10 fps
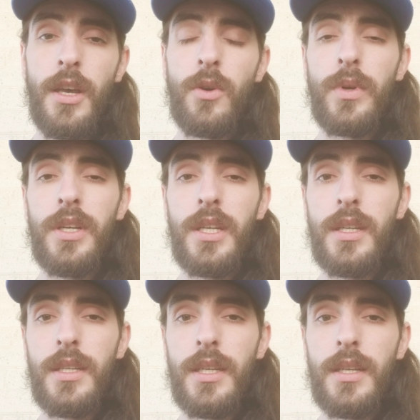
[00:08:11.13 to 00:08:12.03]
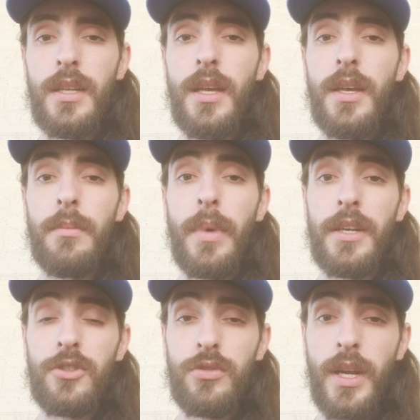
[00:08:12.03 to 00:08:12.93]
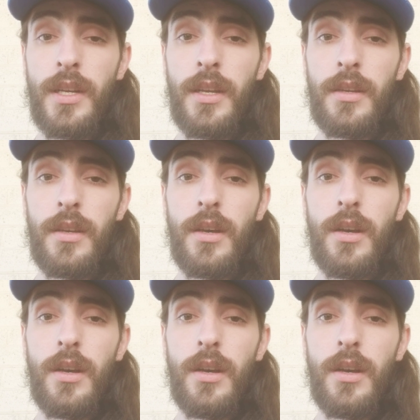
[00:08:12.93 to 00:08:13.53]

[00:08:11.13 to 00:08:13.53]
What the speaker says: where you can get my training